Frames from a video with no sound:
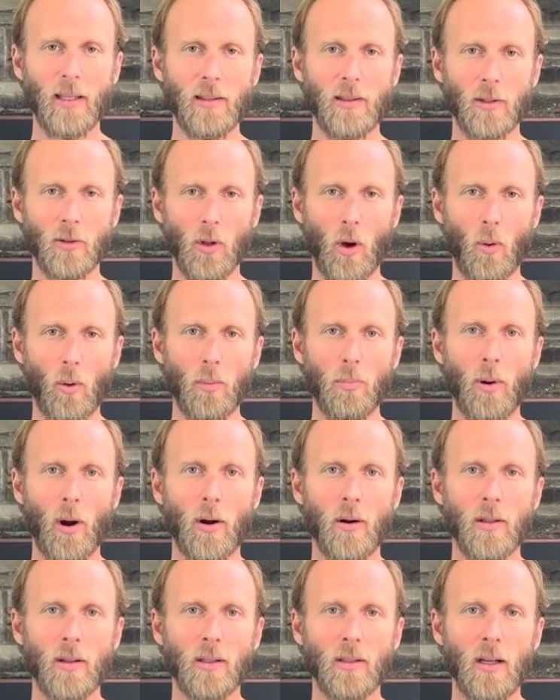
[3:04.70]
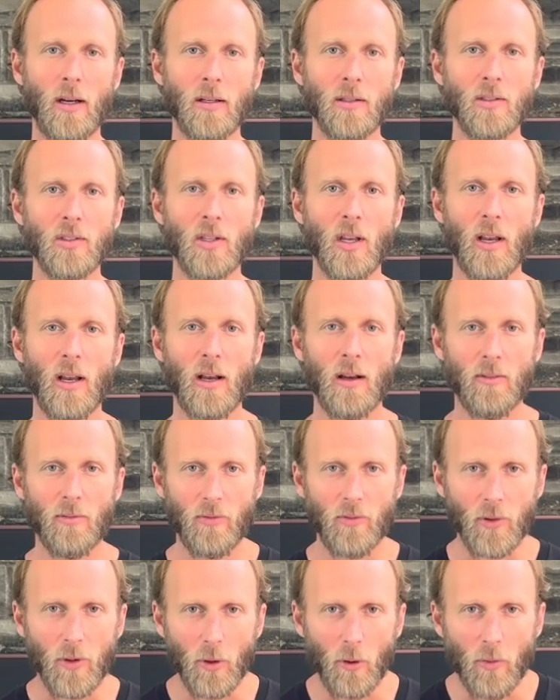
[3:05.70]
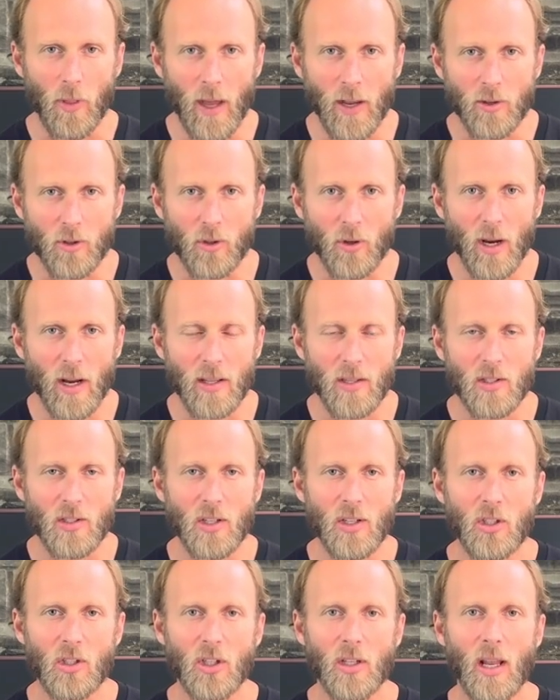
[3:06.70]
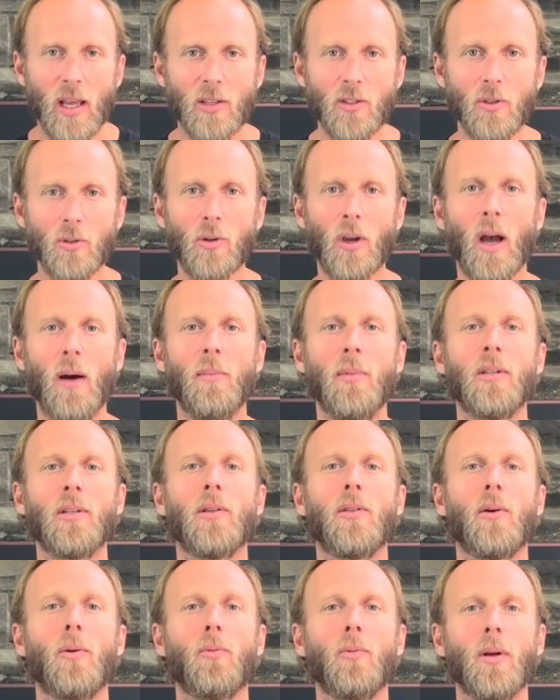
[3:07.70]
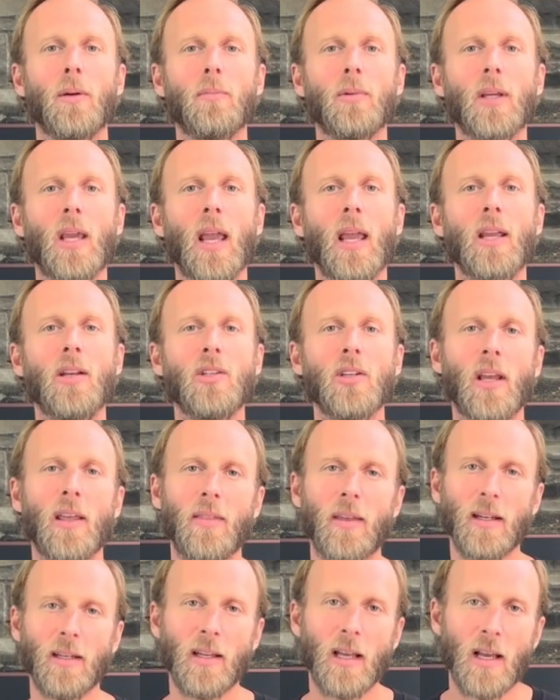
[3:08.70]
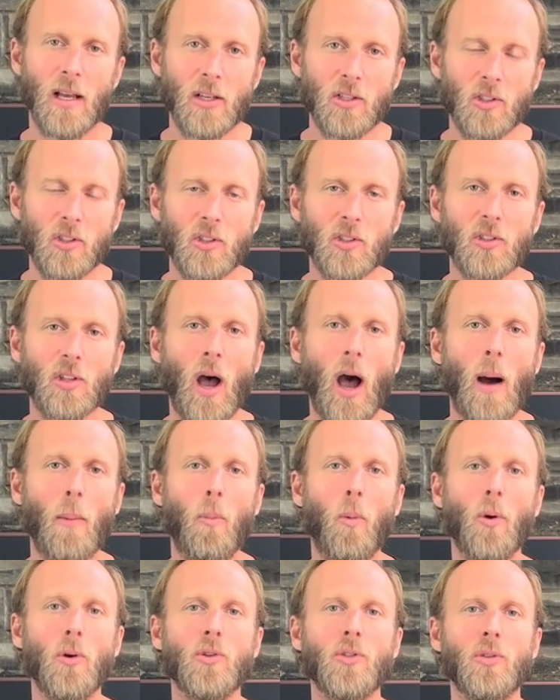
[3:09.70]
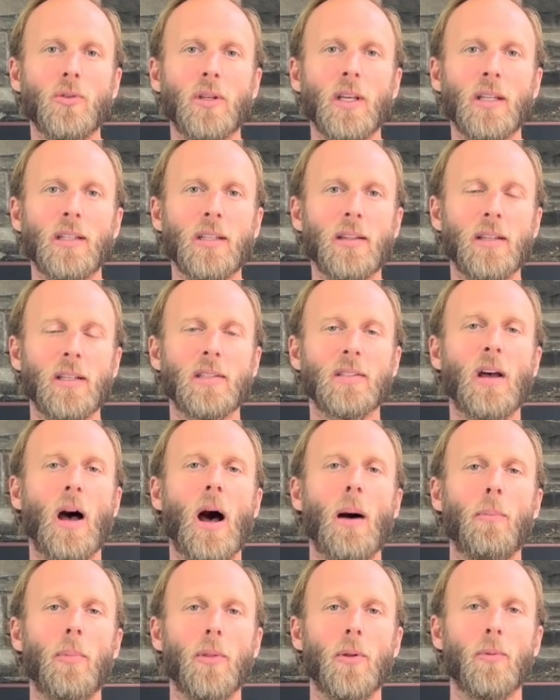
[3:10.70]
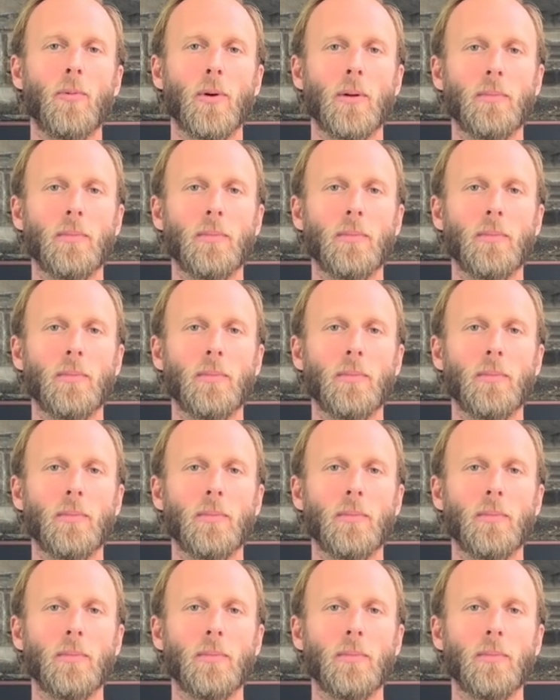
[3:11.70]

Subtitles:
the lower part of the lungs. Feel that transition as you come into the rib cage, and then stop once you get to the top of the rib